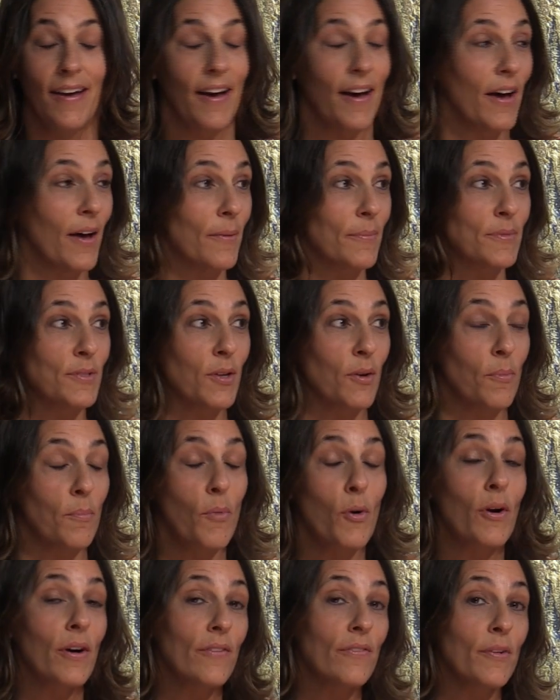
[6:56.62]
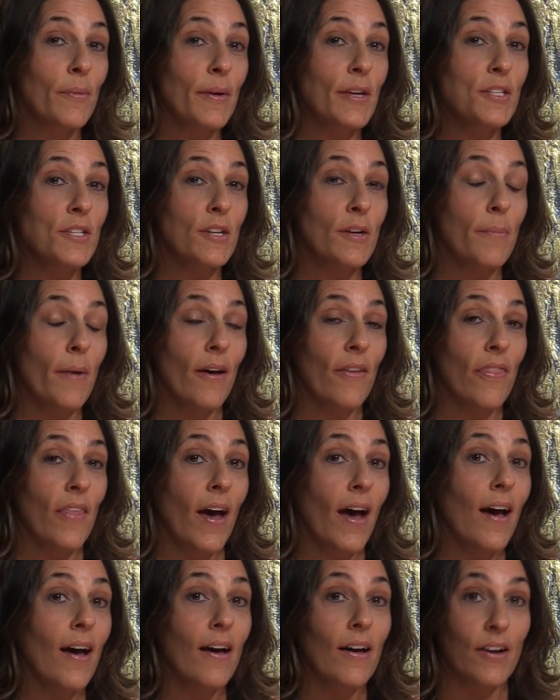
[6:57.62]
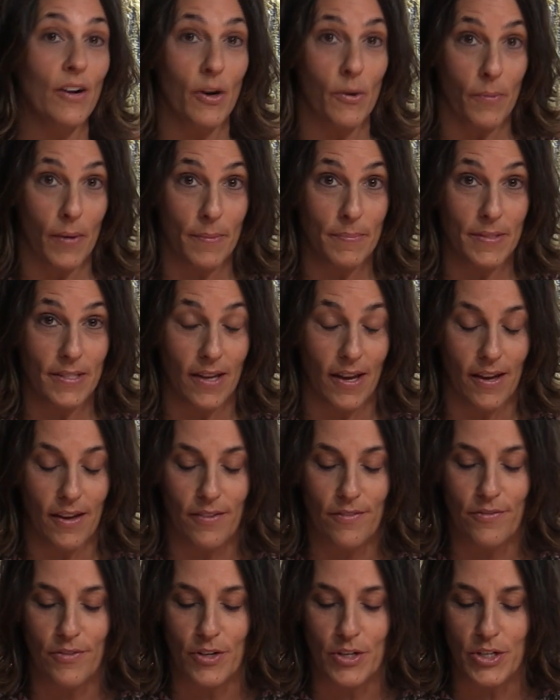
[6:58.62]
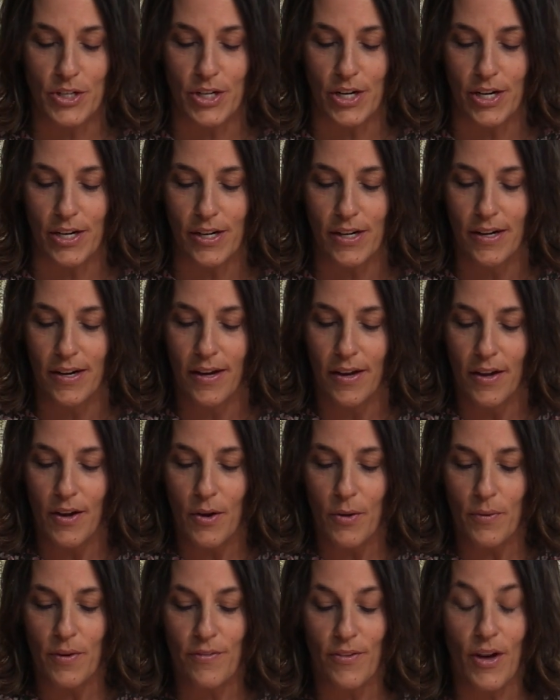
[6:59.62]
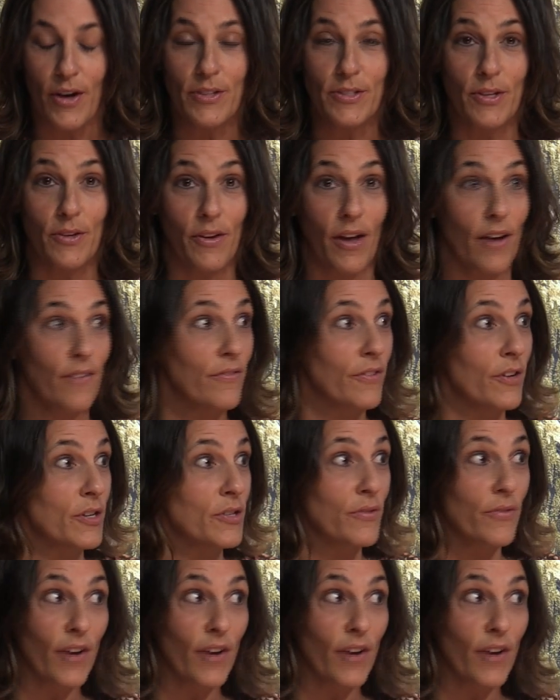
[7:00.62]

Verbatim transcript: Um, so more information about that on our website for sure. We've also got First